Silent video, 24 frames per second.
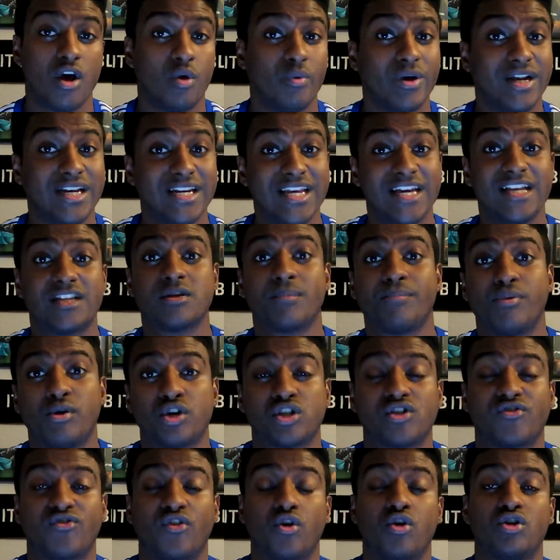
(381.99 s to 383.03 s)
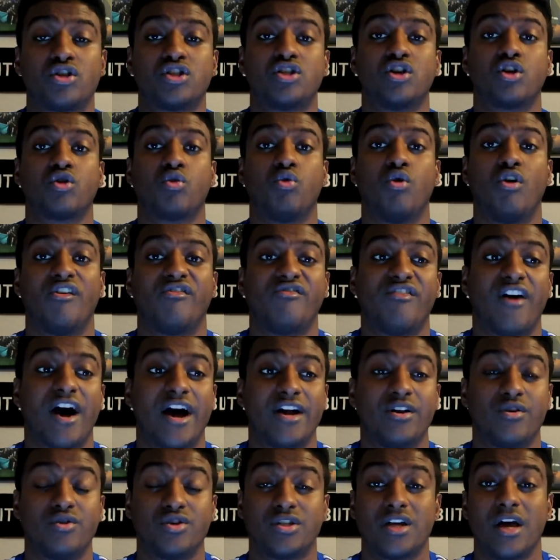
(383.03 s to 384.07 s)
We need to push forward to the
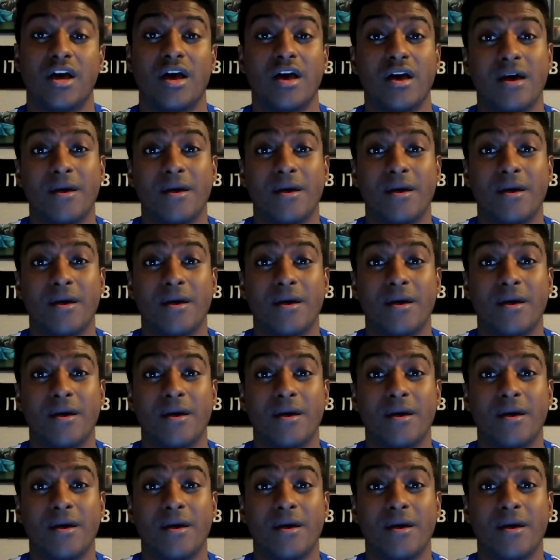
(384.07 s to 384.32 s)
quarterfinals.